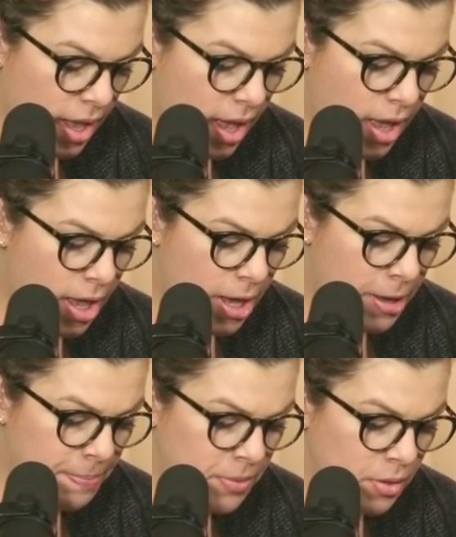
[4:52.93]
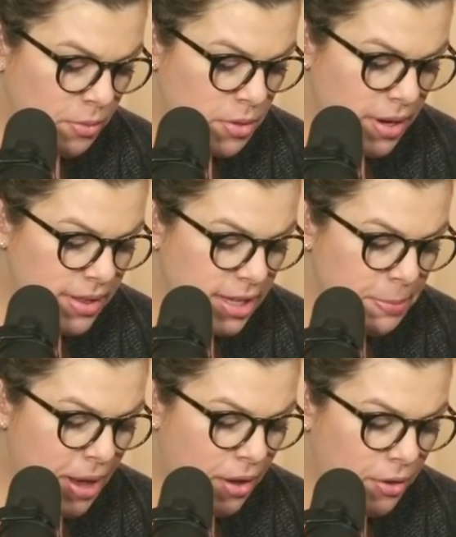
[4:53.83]
What do I think
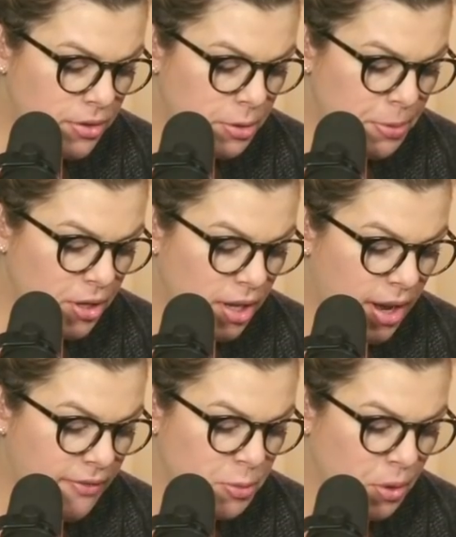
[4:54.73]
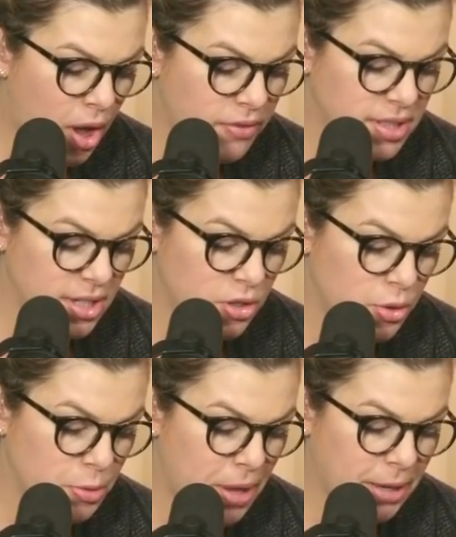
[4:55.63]
about the book Uncomfortable Conversations
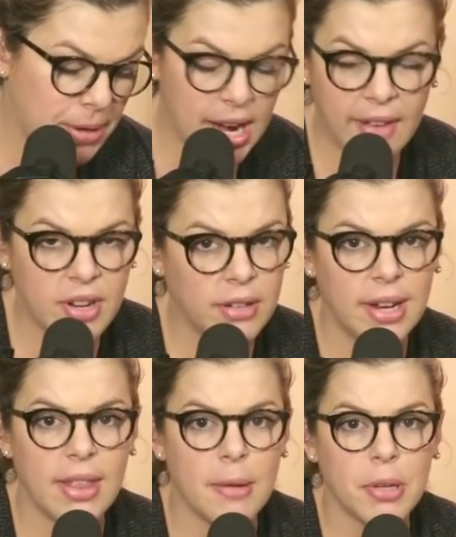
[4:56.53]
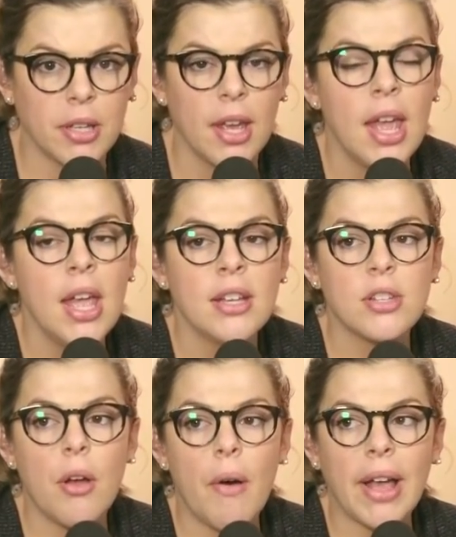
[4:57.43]
with the Black Man? I've not read that book,
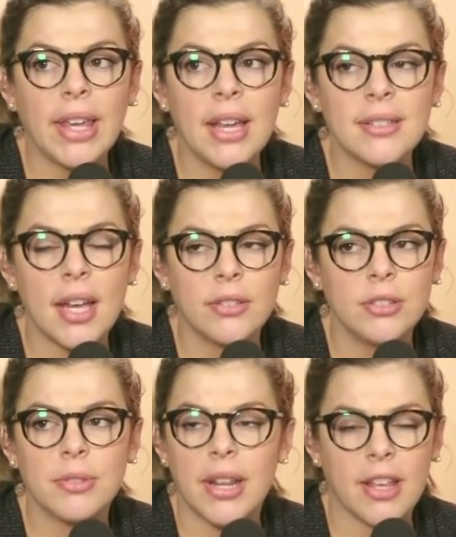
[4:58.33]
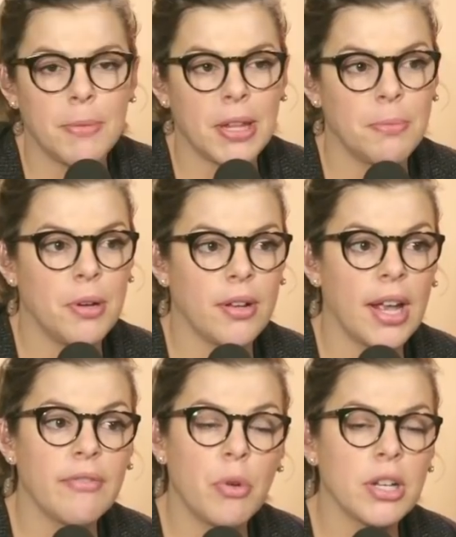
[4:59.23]
so I can't tell you what I think about the book.
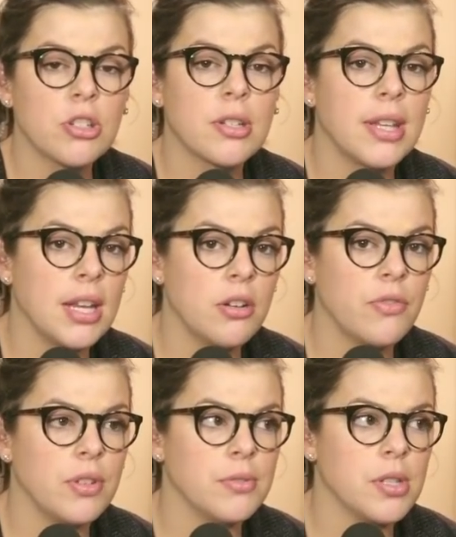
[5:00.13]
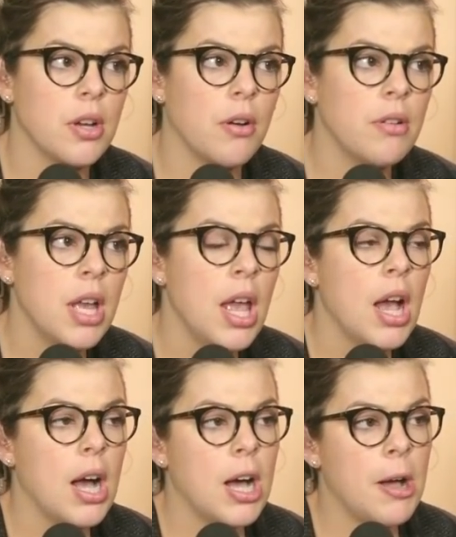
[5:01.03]
I've watched the interviews, though,
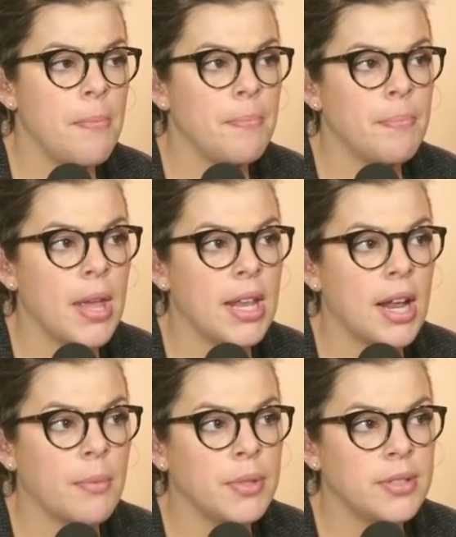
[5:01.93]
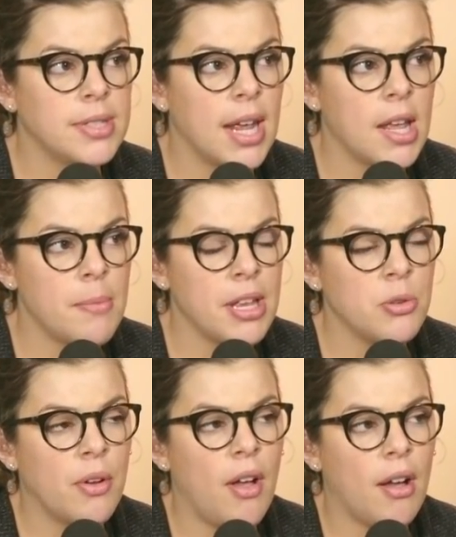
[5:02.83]
and I will say
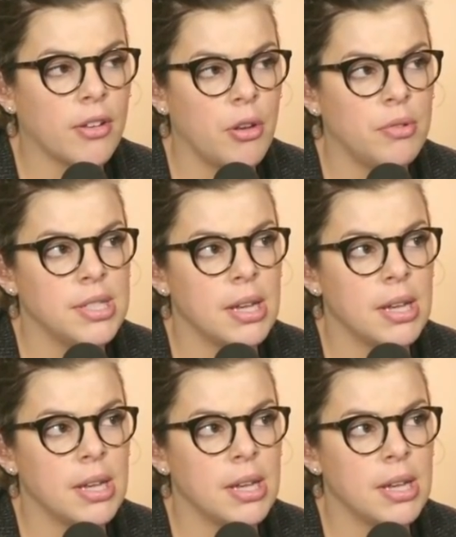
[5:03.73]
Emmanuel Acho is